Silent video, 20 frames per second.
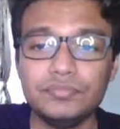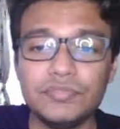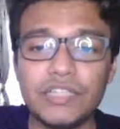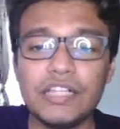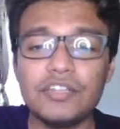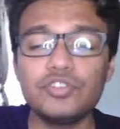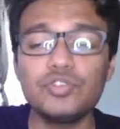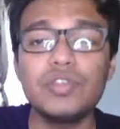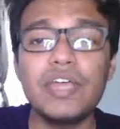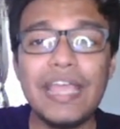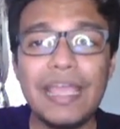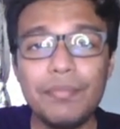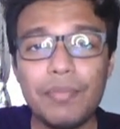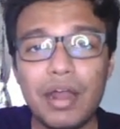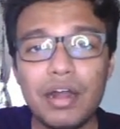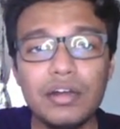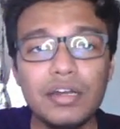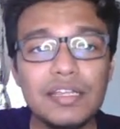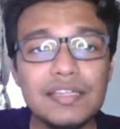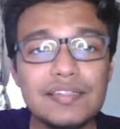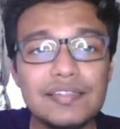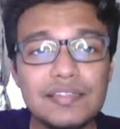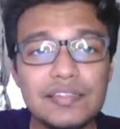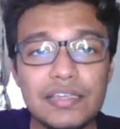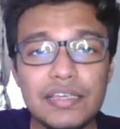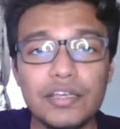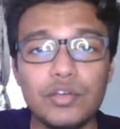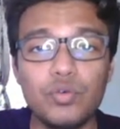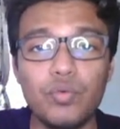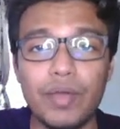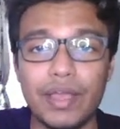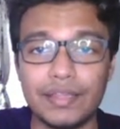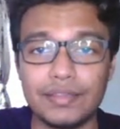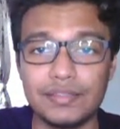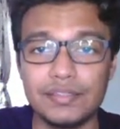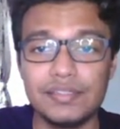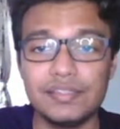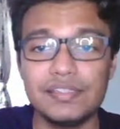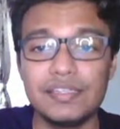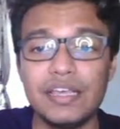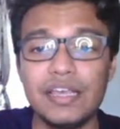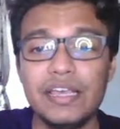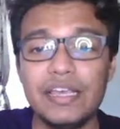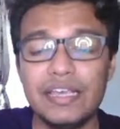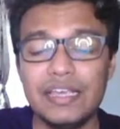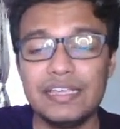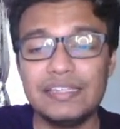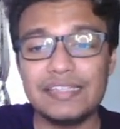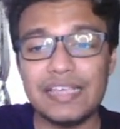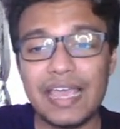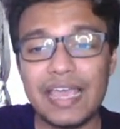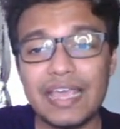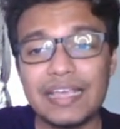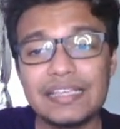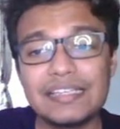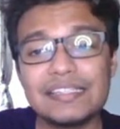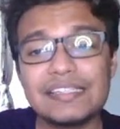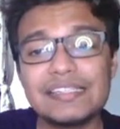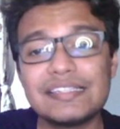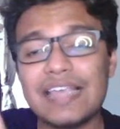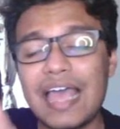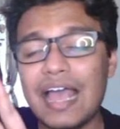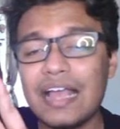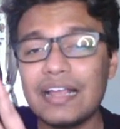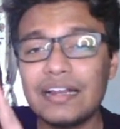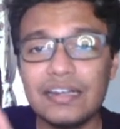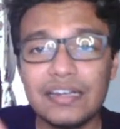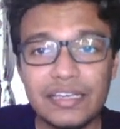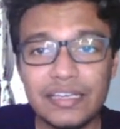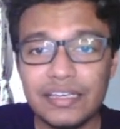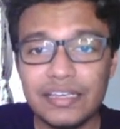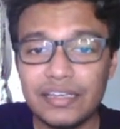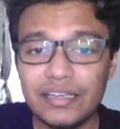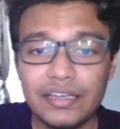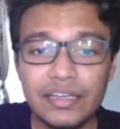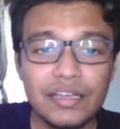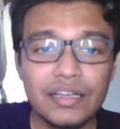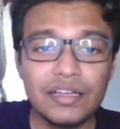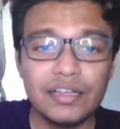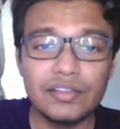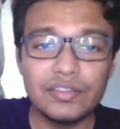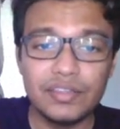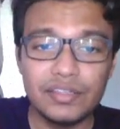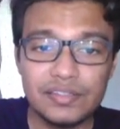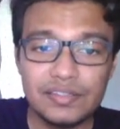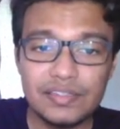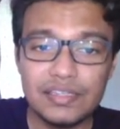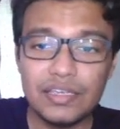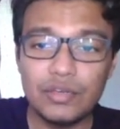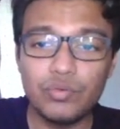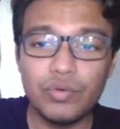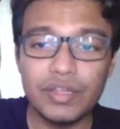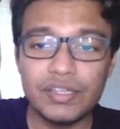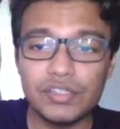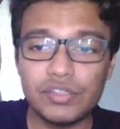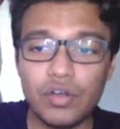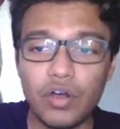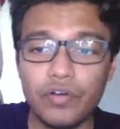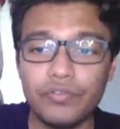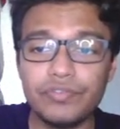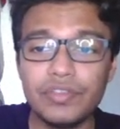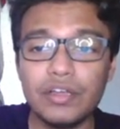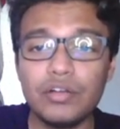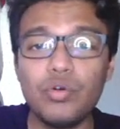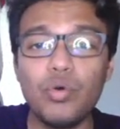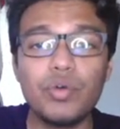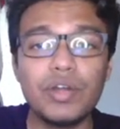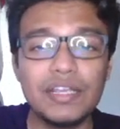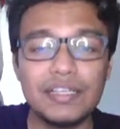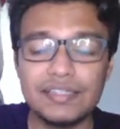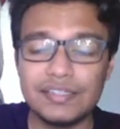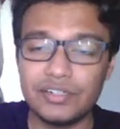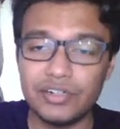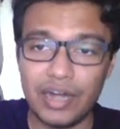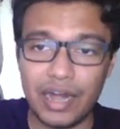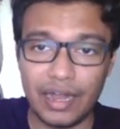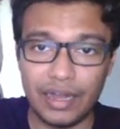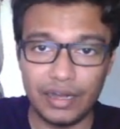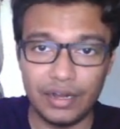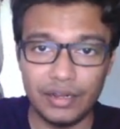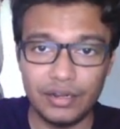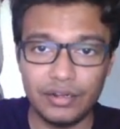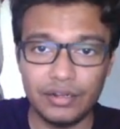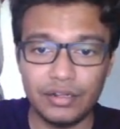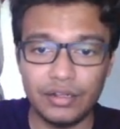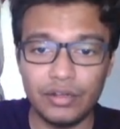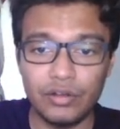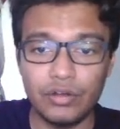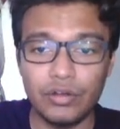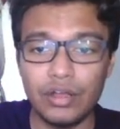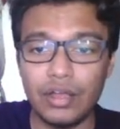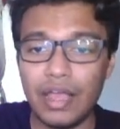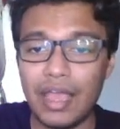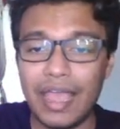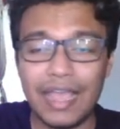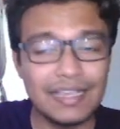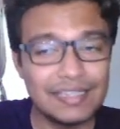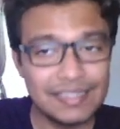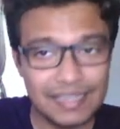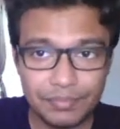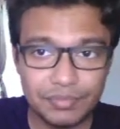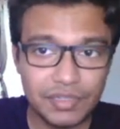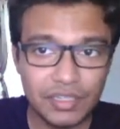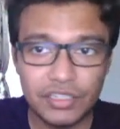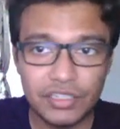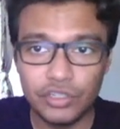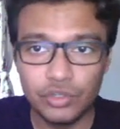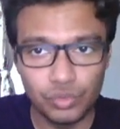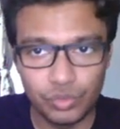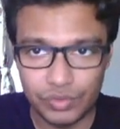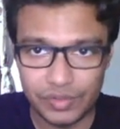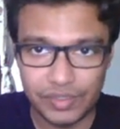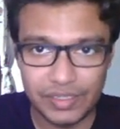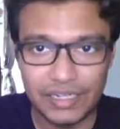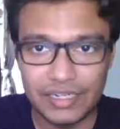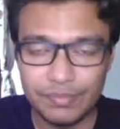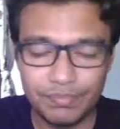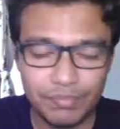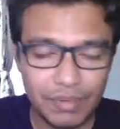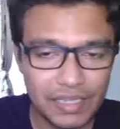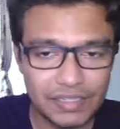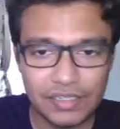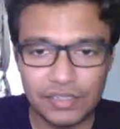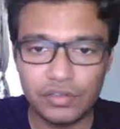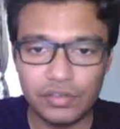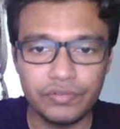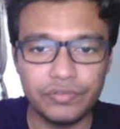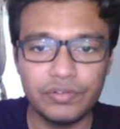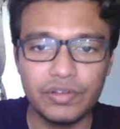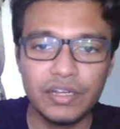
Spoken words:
So the mRNA sequence is exactly the sequence of the coding strand, except the U's in places of